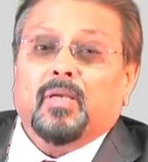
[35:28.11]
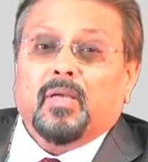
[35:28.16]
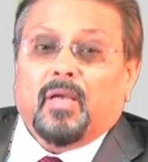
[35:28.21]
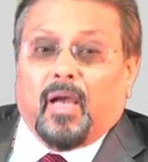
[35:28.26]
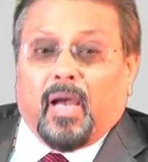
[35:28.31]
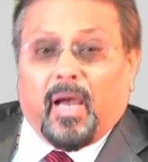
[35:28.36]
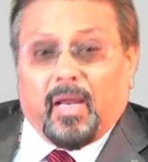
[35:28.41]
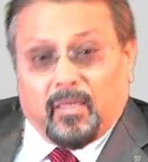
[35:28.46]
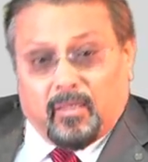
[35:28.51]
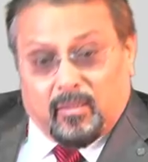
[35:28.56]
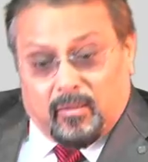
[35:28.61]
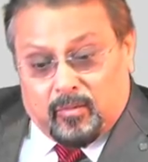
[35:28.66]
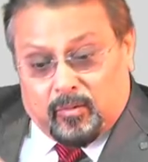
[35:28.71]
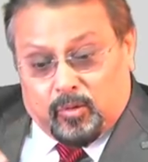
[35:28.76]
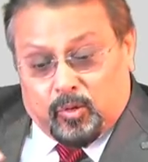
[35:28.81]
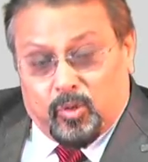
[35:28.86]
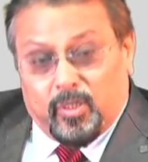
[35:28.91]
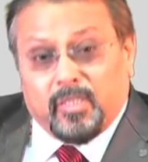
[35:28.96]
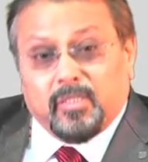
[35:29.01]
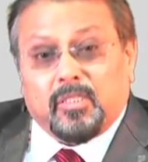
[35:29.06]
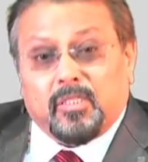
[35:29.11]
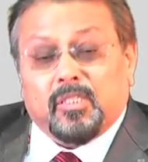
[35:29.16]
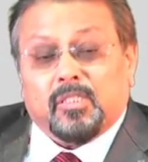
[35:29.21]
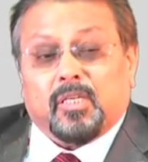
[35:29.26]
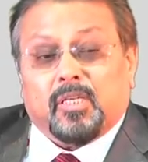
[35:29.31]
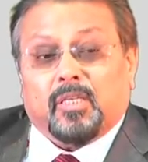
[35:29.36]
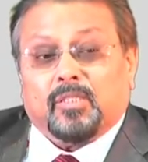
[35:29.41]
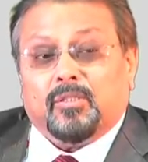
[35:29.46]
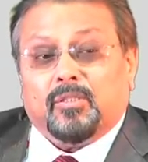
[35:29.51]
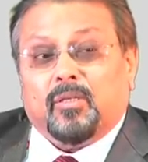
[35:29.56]
and today's
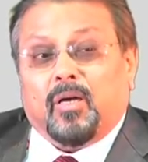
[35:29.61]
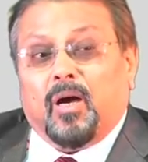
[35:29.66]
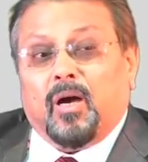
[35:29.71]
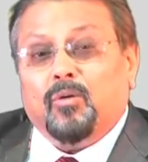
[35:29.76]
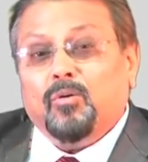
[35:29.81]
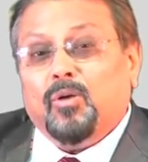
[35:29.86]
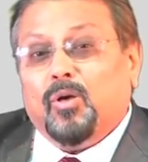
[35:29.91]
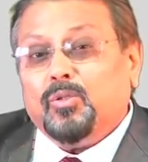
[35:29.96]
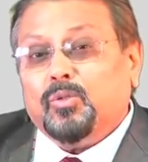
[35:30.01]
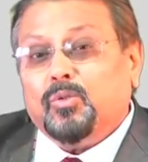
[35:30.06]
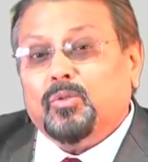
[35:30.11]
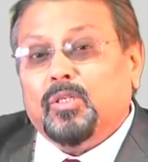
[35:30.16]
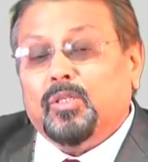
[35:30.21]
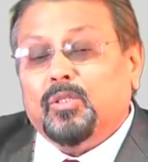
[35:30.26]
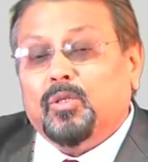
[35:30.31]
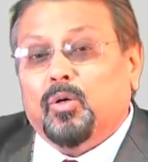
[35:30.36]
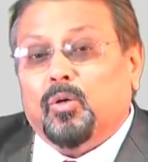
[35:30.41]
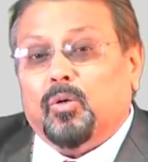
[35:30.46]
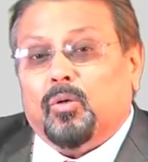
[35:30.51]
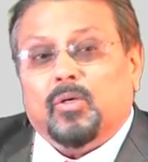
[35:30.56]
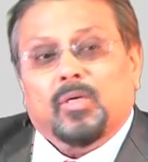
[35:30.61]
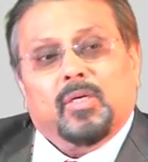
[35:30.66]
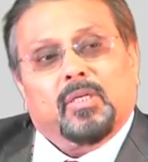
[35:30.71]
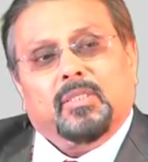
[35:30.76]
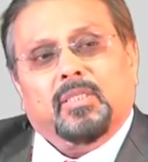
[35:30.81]
discussion, how long should it go.